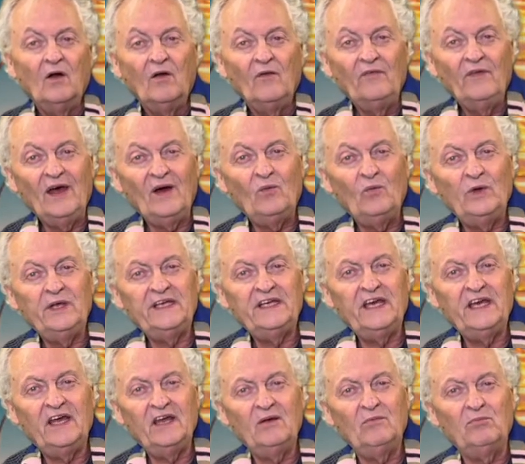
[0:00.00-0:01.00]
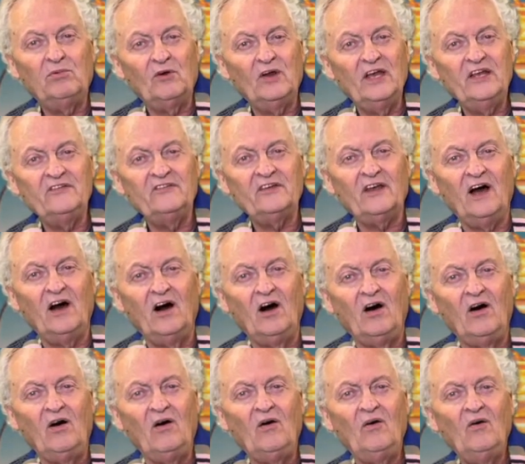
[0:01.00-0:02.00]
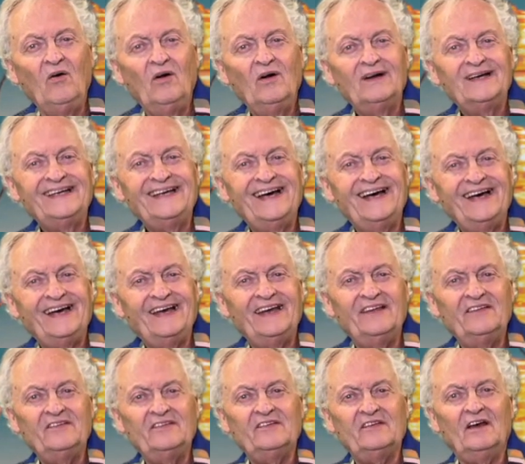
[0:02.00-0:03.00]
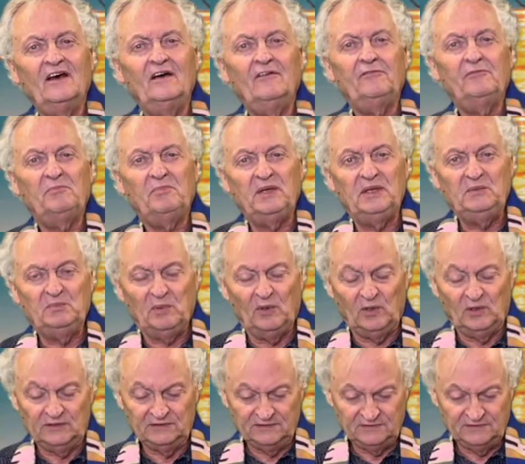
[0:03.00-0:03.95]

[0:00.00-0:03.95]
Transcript: that we can embrace all kinds of people.